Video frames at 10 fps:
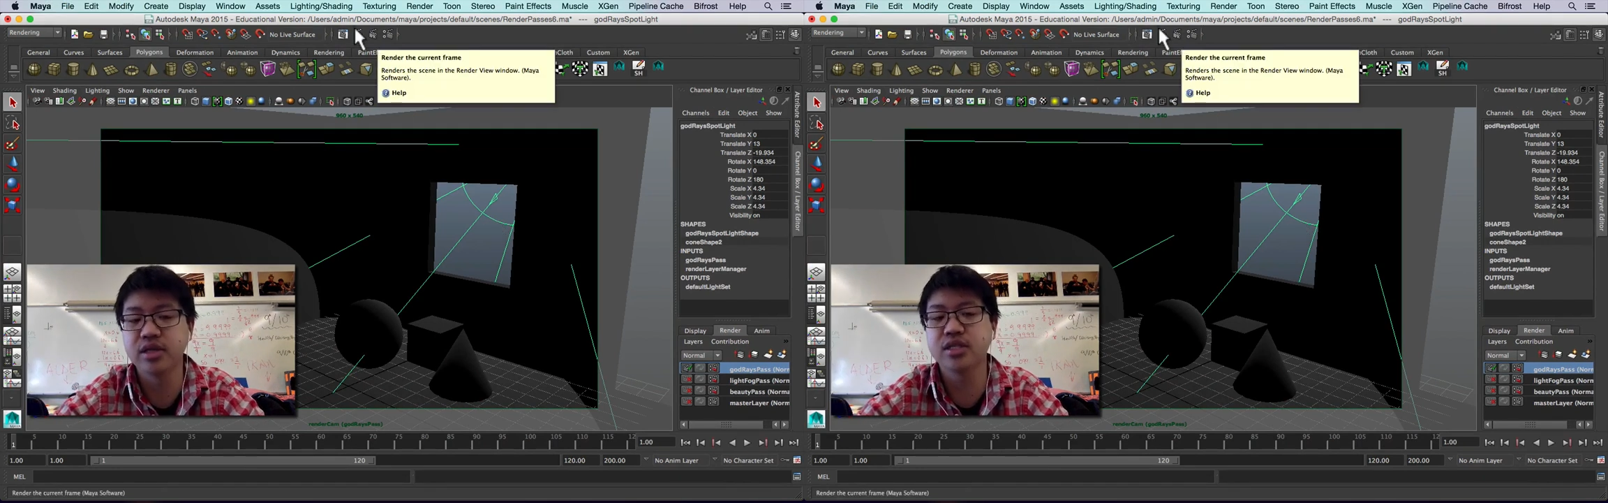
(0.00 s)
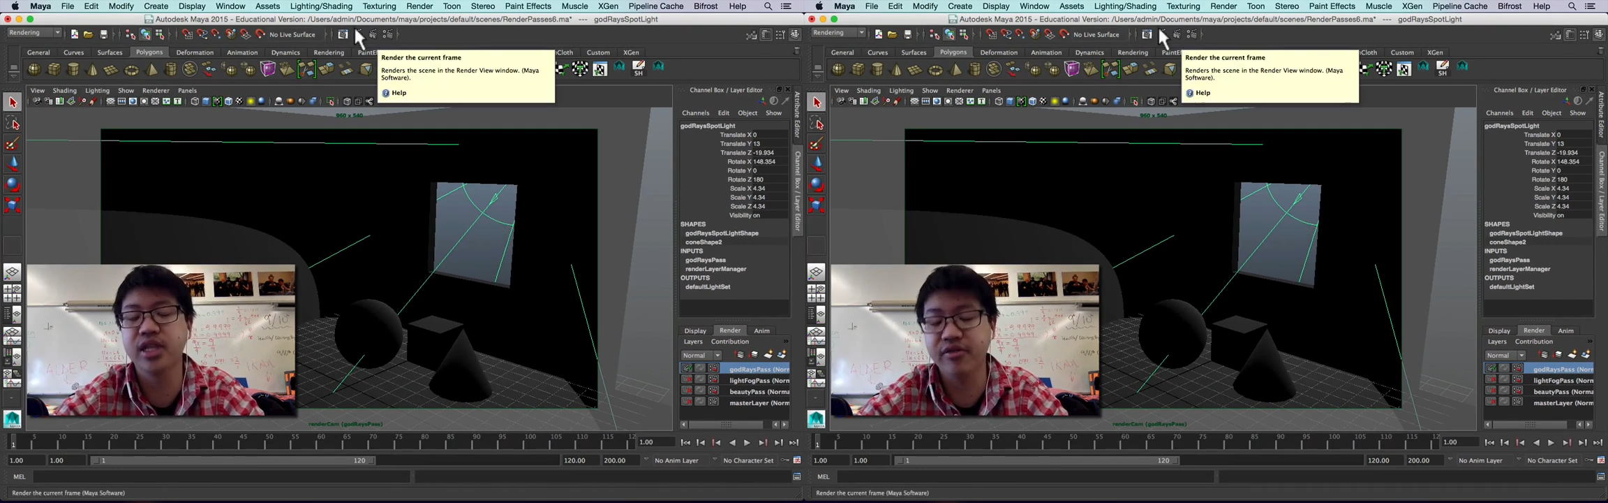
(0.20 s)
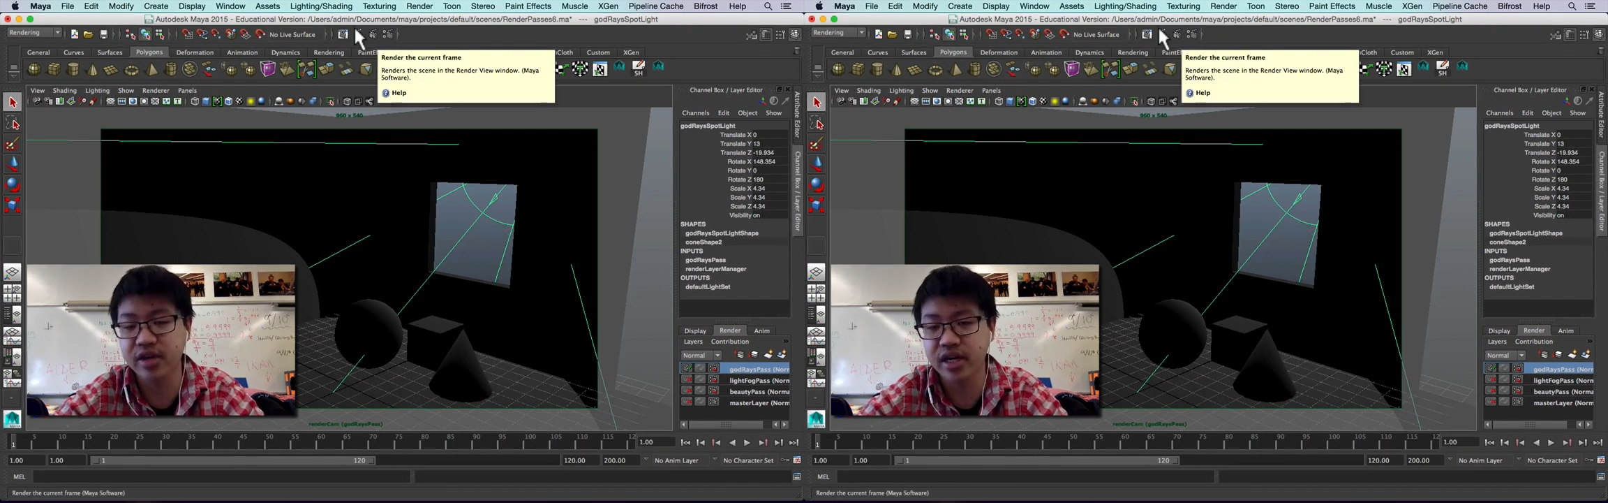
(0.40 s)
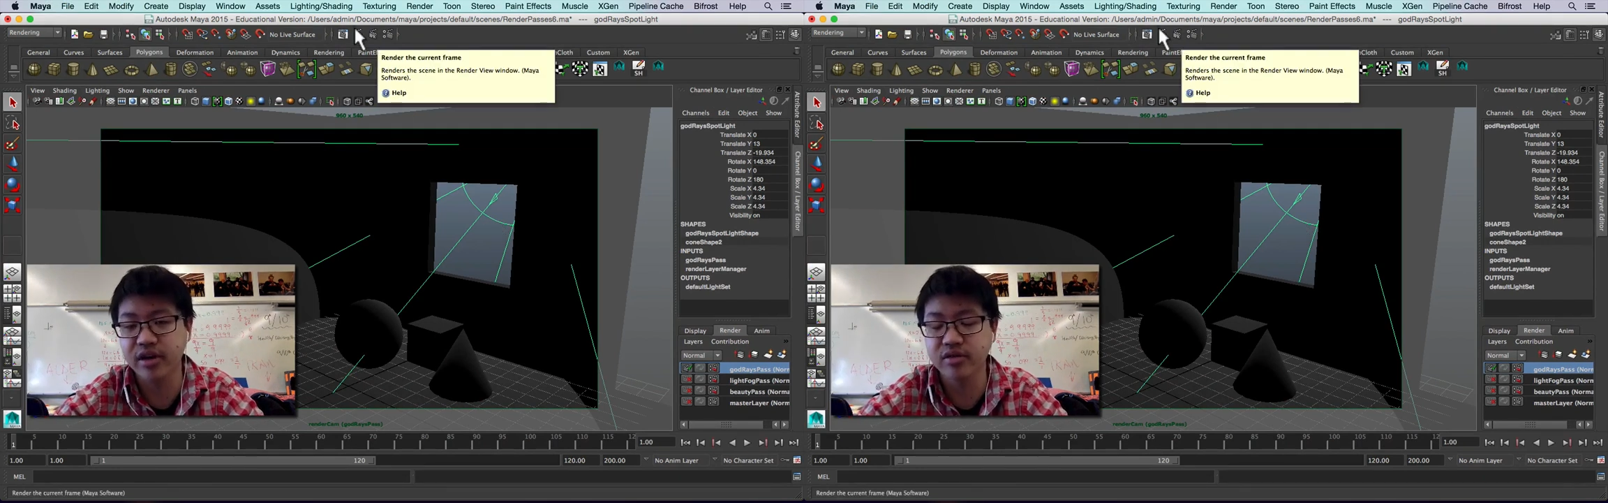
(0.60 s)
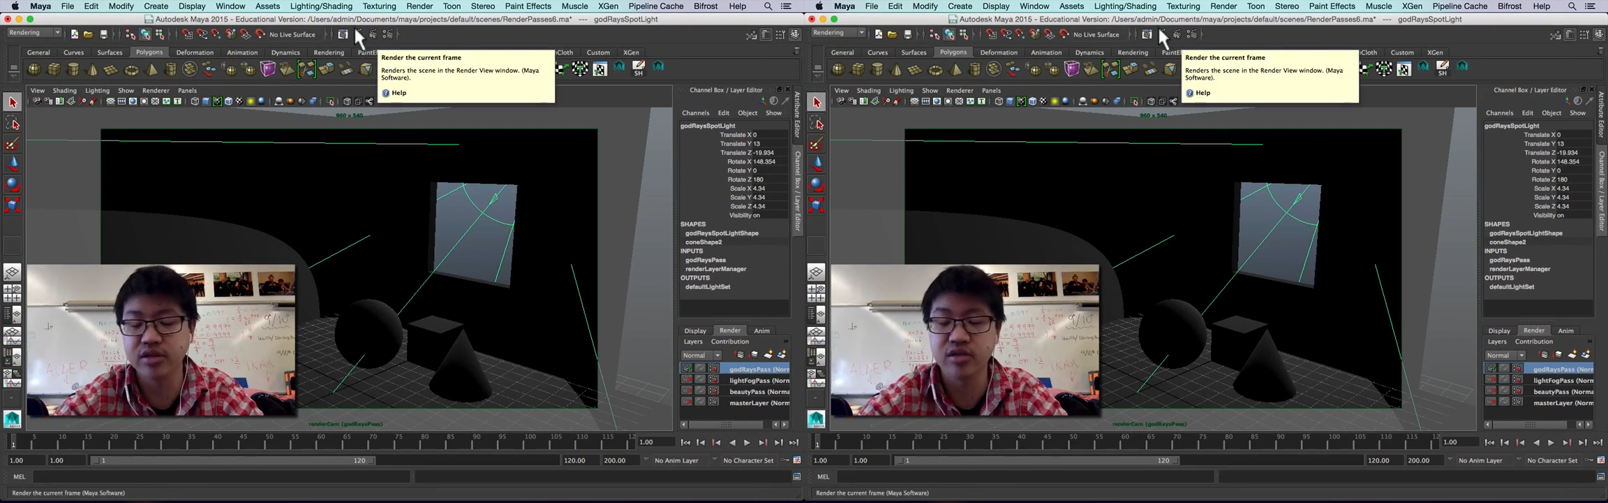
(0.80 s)
and saving it
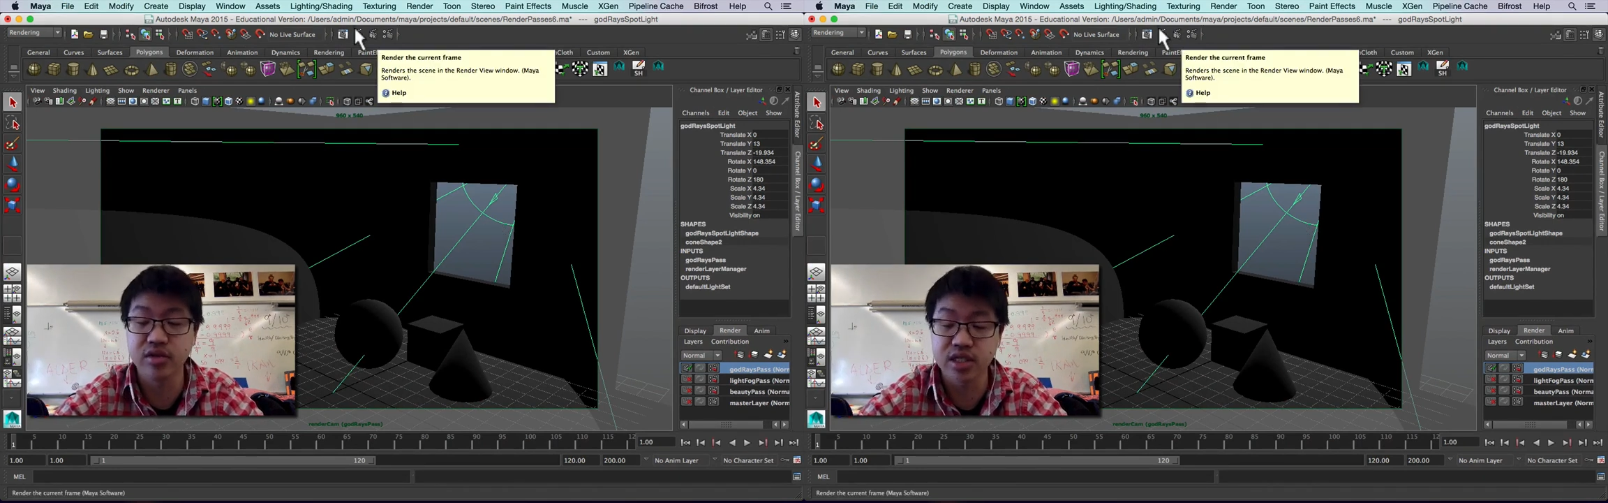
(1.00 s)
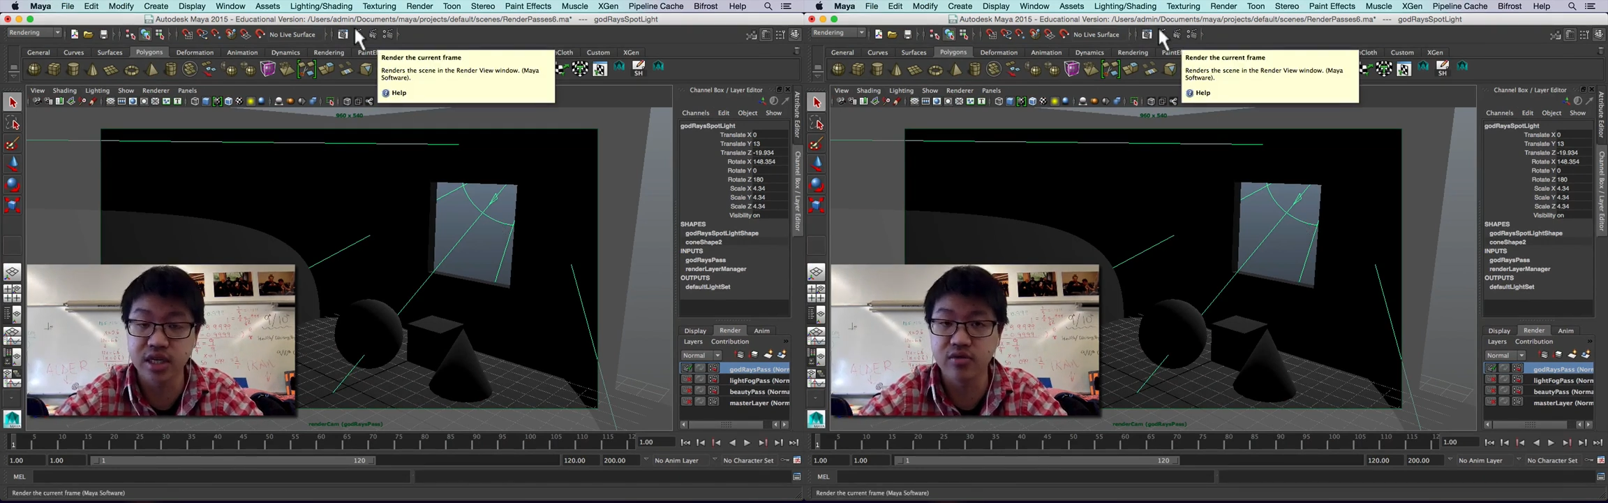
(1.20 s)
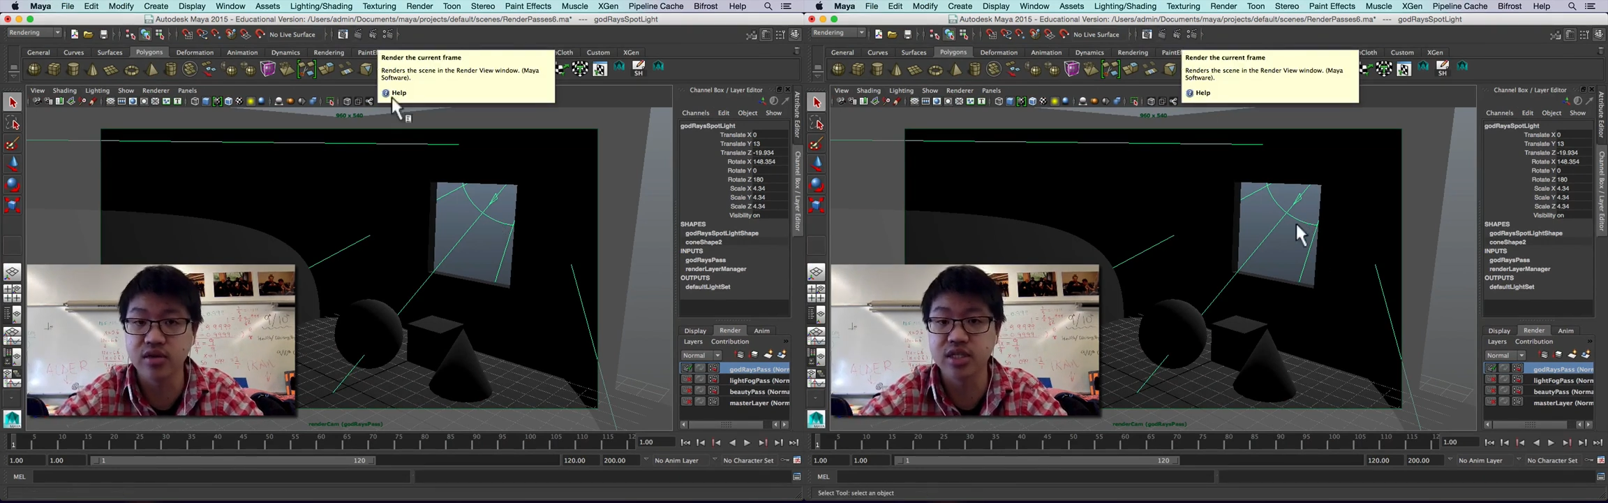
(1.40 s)
out, doing a second